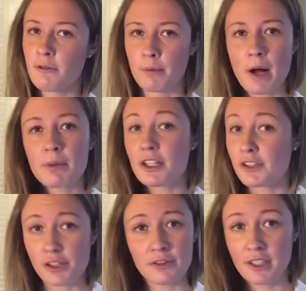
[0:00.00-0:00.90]

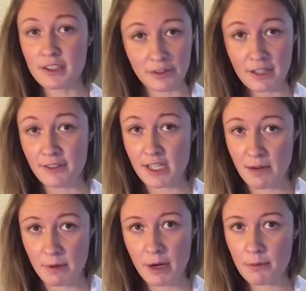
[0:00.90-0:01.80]
Republicans certainly don't give a
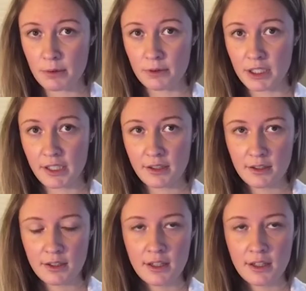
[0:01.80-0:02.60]
damn about polling.